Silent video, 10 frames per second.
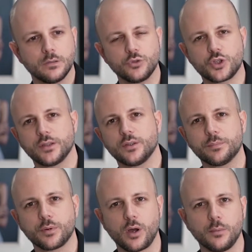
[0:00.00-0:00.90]
gender
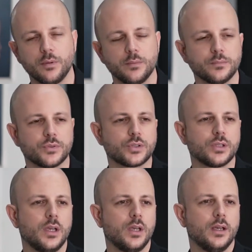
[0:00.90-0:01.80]
problems,
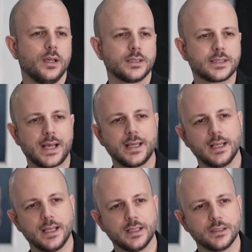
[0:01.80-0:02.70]

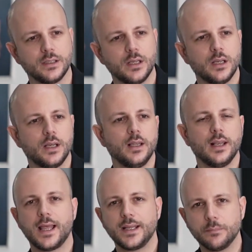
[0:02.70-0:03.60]
Thailand,
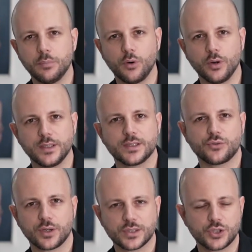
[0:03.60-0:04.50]
lady boys,
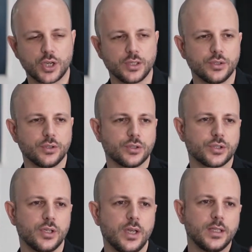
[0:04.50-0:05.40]

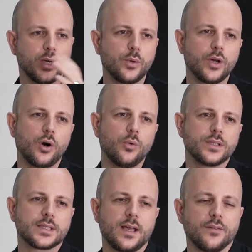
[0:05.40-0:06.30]
transgenders, that we
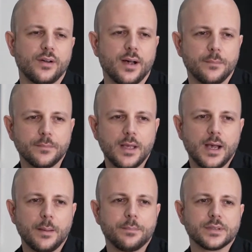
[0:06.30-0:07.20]
always have
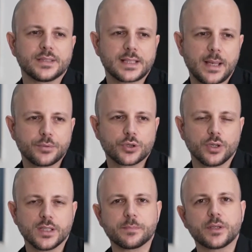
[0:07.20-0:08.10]
a
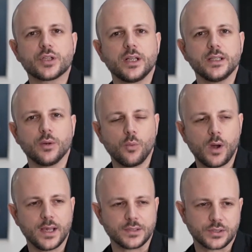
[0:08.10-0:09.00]
perception, especially in the
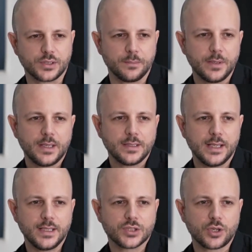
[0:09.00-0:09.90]
West,
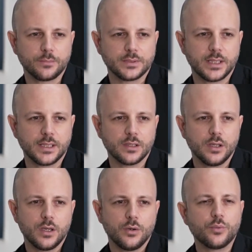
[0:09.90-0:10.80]
that is
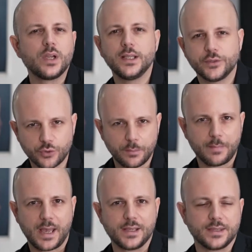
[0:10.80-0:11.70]
something really
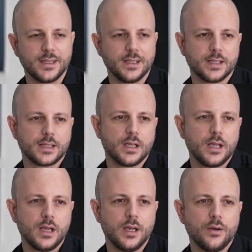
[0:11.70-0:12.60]
dramatic,
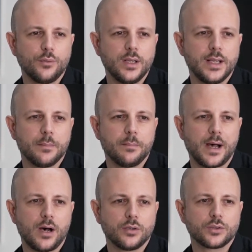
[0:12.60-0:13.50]
really
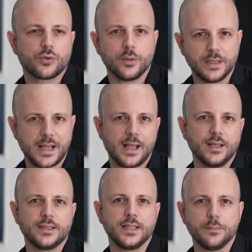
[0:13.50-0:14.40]
about
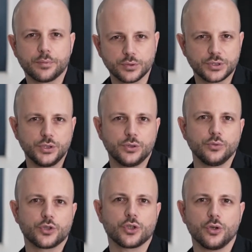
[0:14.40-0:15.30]
criminality,
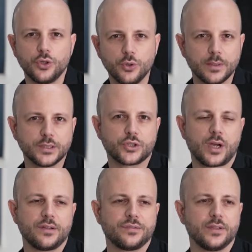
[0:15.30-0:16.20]
prostitution, human
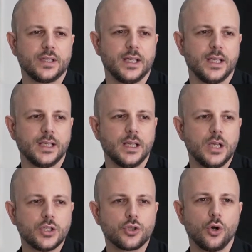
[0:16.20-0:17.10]
trafficking.
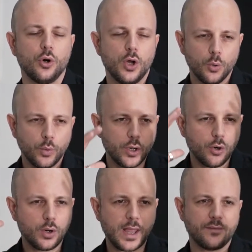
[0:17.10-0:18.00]
So we
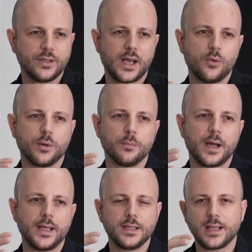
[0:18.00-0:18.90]
all have in our
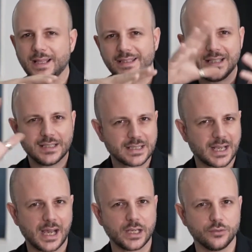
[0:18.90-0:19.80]
mind like this
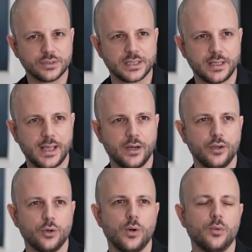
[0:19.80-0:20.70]
kind of
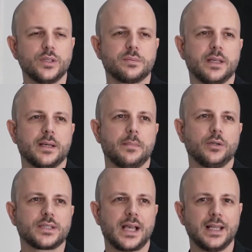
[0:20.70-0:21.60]
scenario when we speak
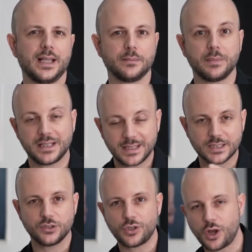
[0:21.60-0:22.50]
about Thailand, but
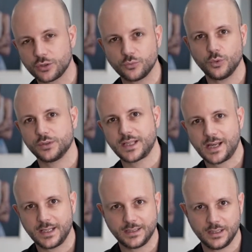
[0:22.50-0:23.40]
that's not what
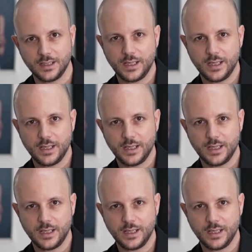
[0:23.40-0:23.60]
Thailand